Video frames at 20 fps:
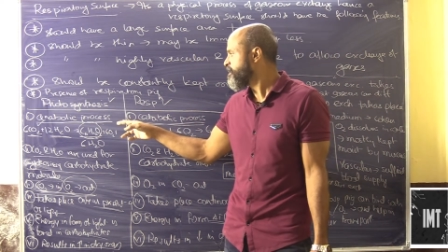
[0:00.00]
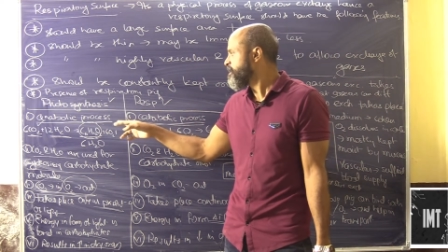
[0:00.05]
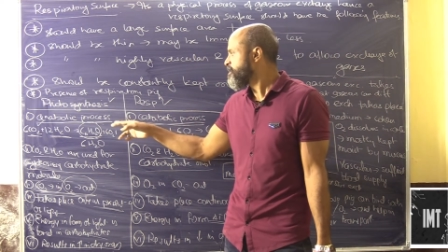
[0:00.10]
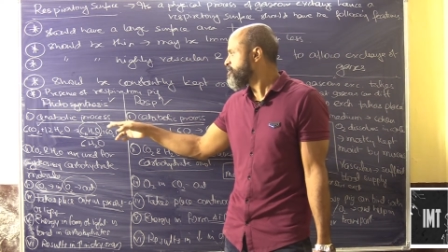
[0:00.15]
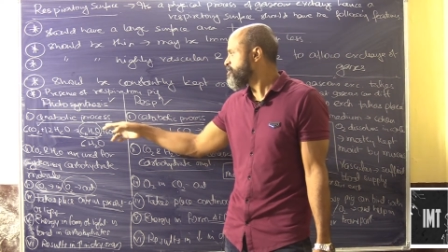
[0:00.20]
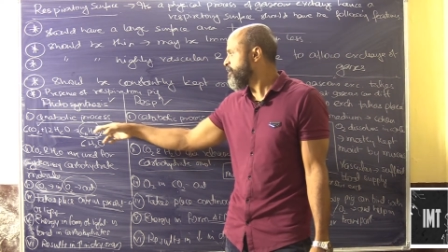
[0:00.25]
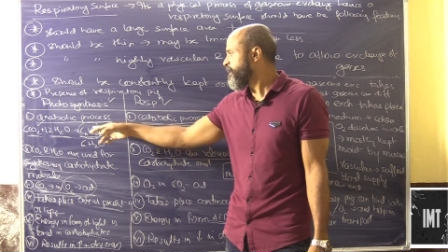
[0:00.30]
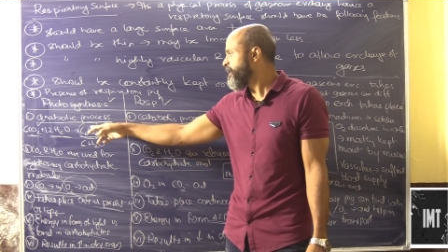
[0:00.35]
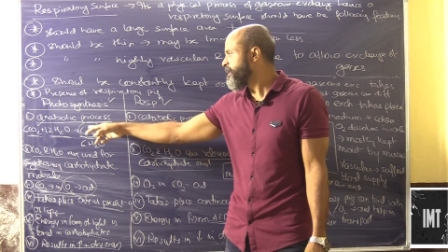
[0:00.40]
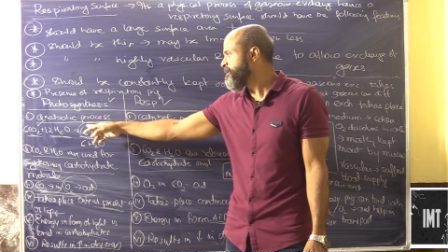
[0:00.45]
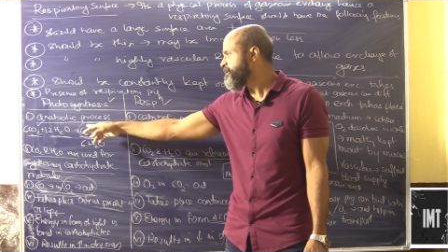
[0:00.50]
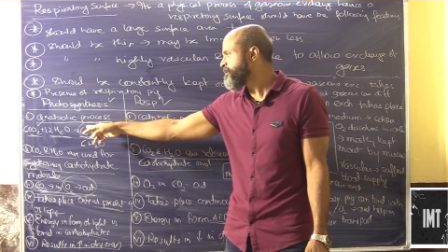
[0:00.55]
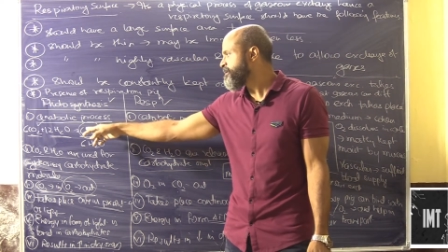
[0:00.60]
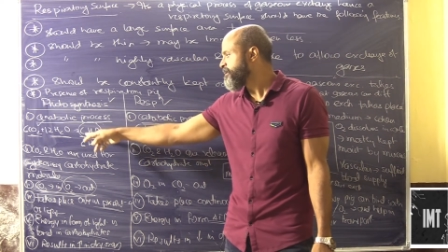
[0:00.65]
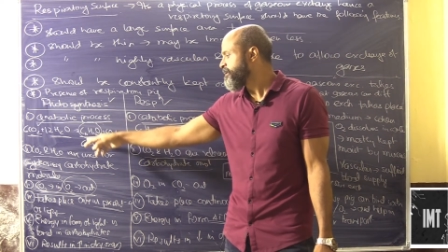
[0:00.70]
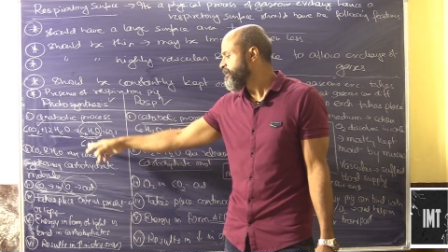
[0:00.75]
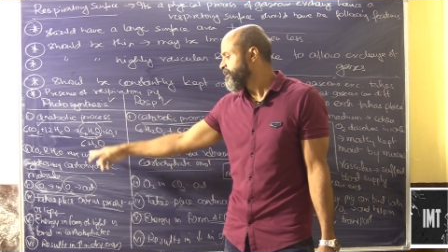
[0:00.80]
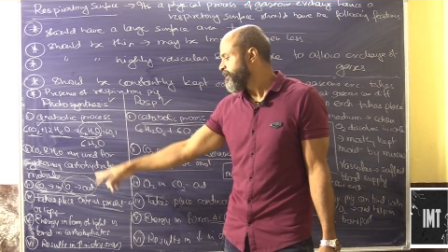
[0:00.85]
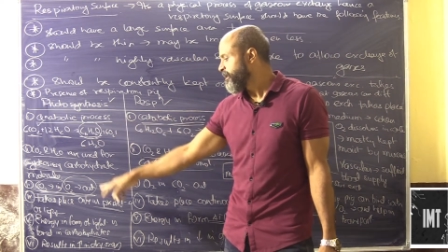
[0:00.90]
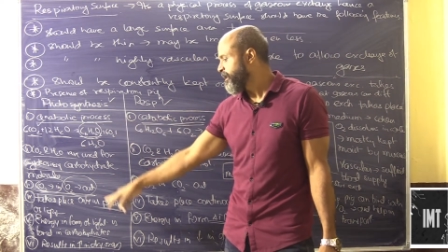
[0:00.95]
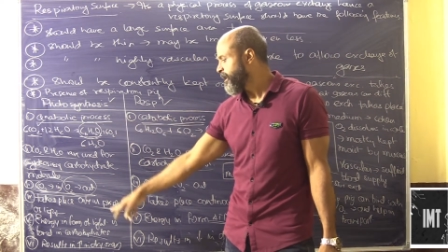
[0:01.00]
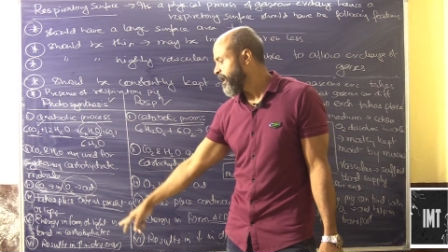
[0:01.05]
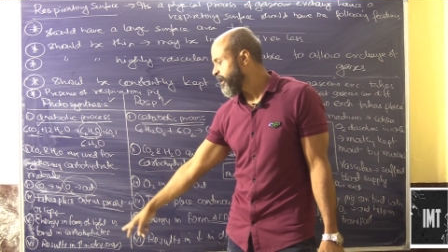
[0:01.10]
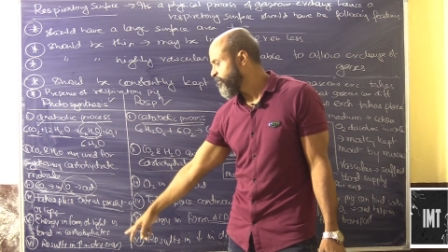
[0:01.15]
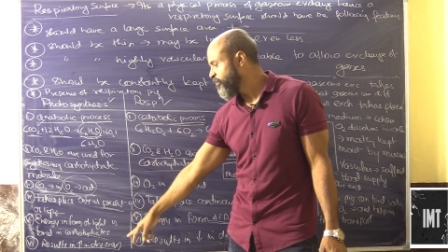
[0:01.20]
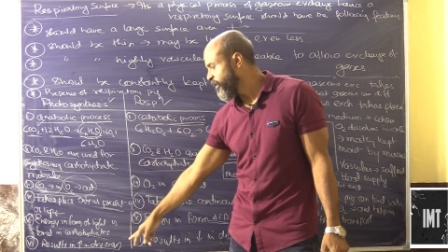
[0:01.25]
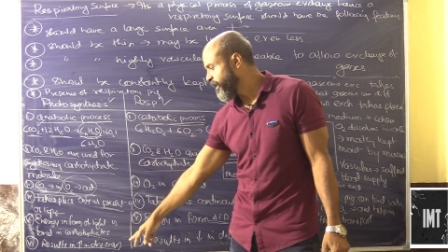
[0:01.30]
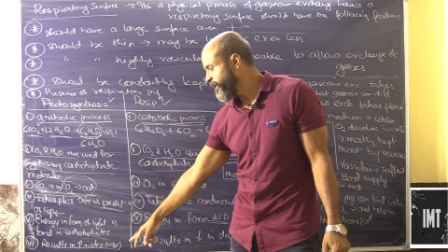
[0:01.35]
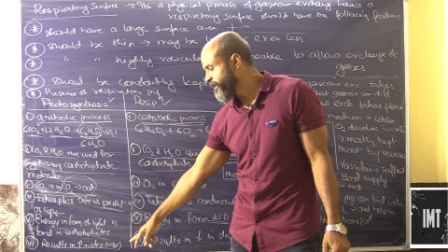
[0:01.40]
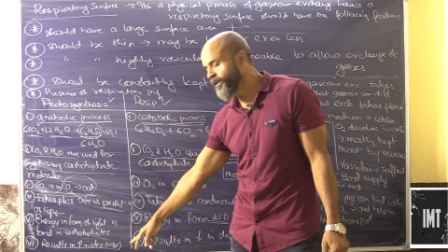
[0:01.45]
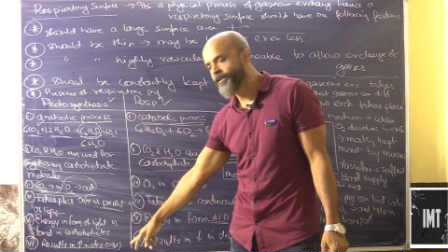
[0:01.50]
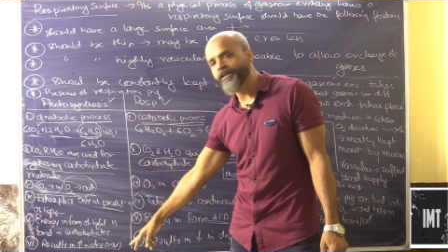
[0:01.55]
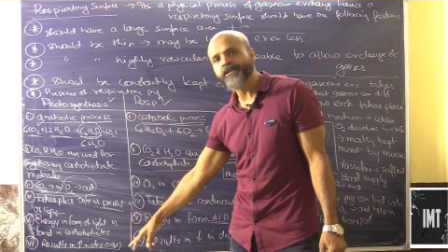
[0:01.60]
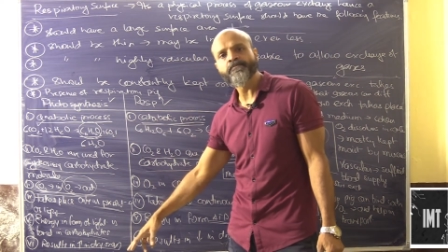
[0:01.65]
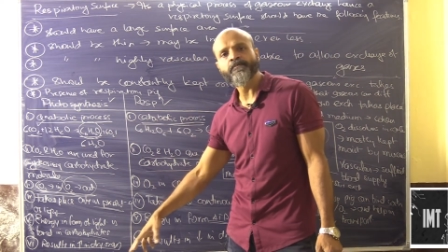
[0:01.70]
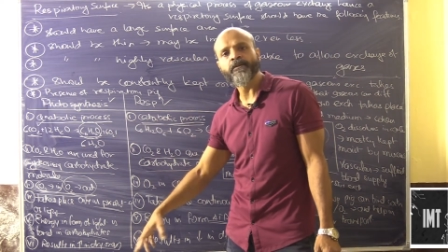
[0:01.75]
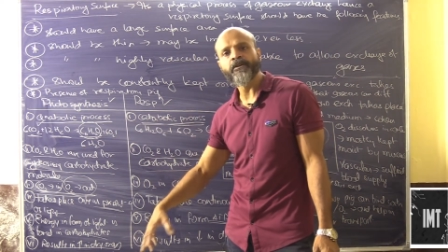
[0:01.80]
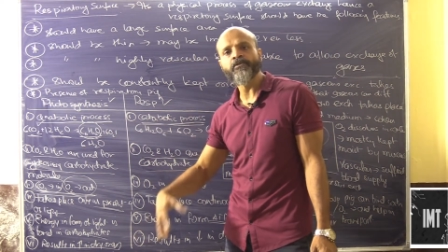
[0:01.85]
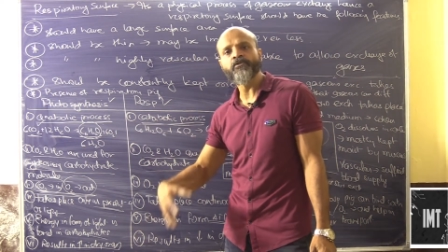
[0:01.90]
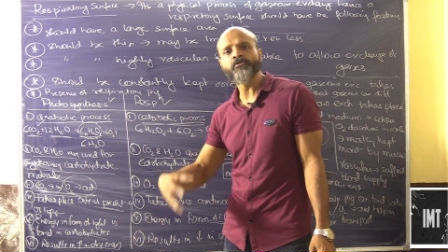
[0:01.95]
So hence carbohydrate is
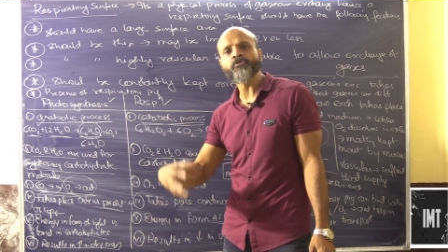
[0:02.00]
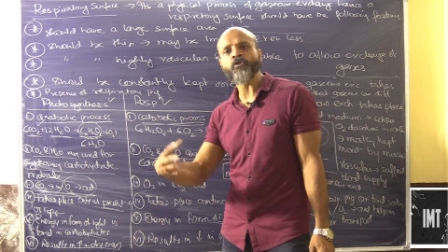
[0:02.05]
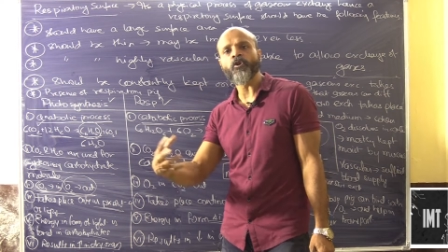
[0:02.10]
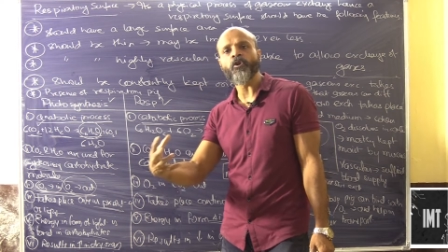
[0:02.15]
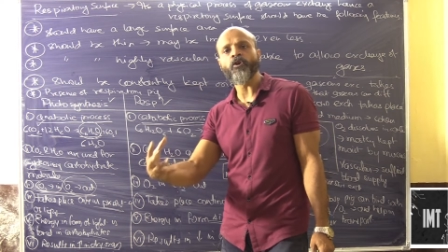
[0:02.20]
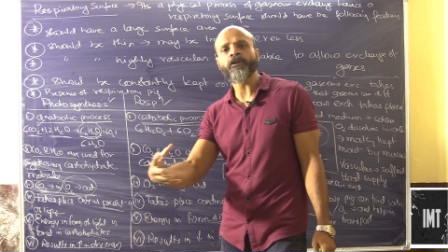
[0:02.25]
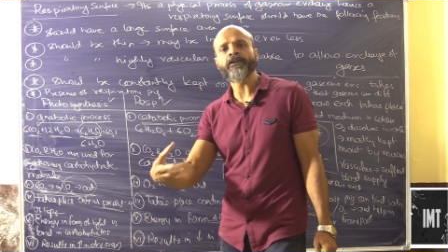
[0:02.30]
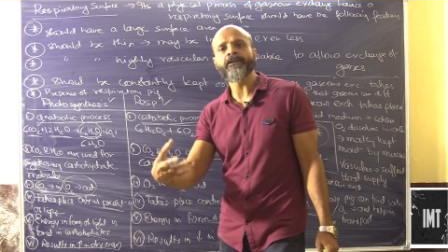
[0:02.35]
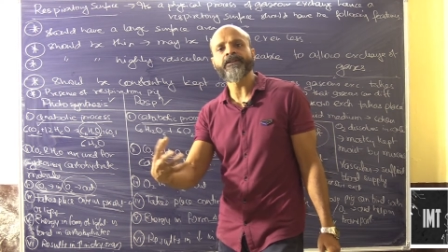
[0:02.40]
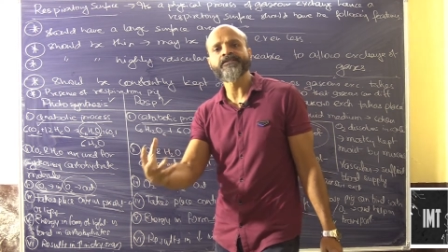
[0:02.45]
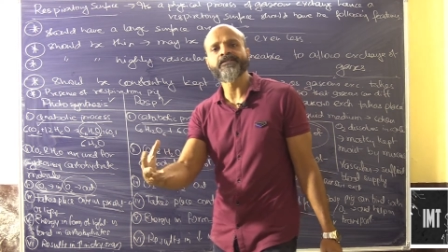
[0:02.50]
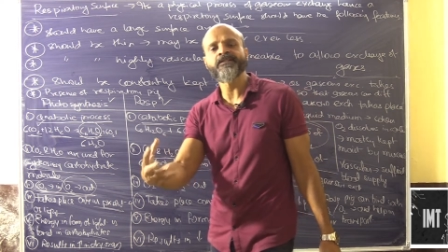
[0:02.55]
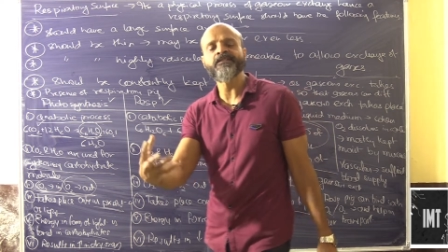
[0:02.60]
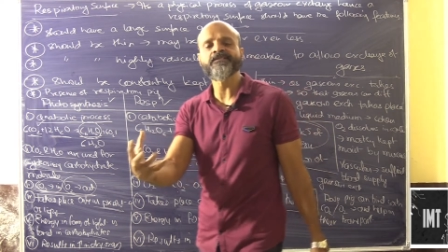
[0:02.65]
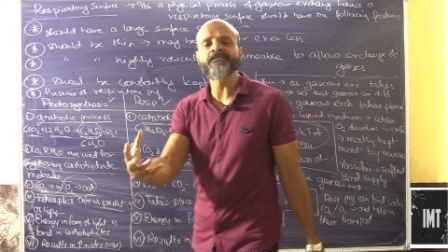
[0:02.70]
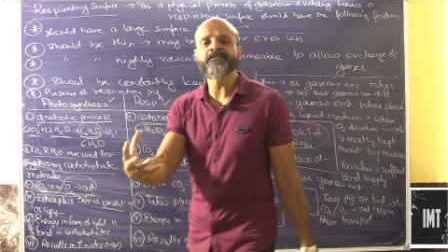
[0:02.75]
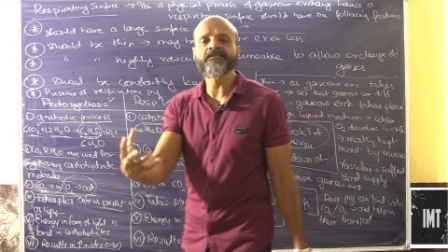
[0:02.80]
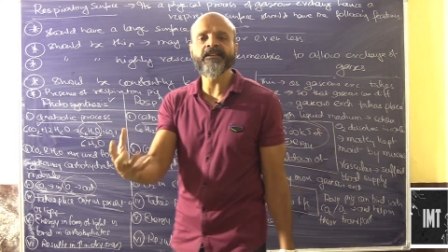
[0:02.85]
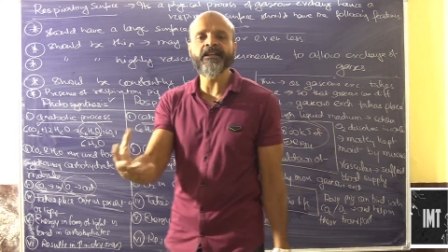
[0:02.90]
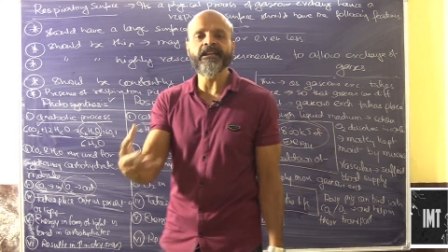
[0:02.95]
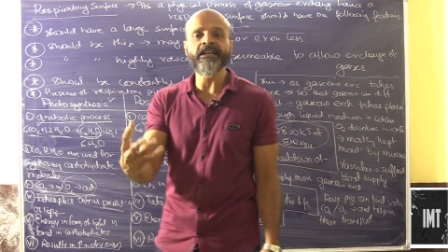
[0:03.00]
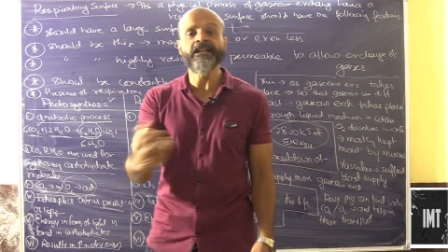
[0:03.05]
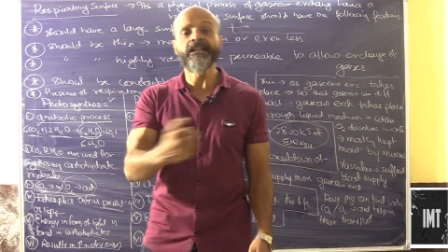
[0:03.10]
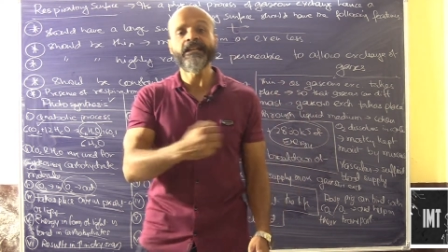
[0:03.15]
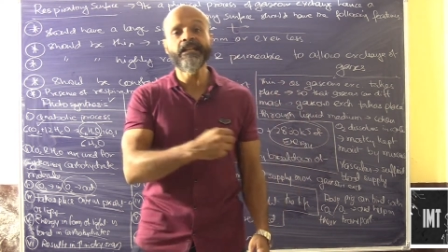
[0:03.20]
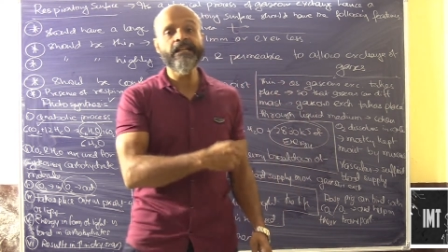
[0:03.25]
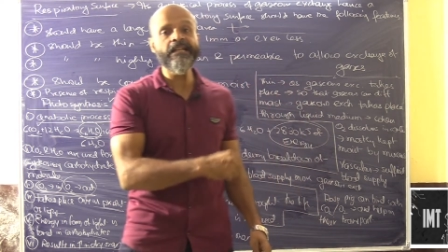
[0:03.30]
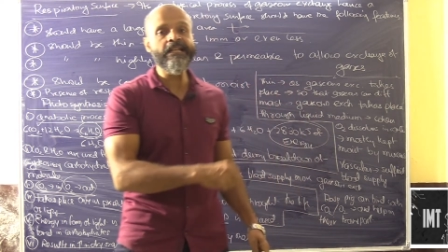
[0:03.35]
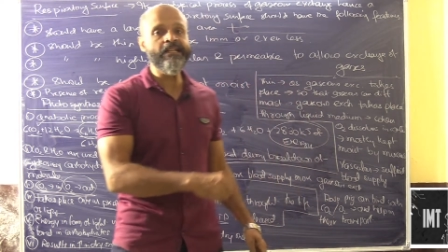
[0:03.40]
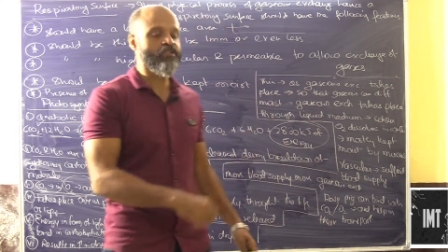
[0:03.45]
produced or results in the increase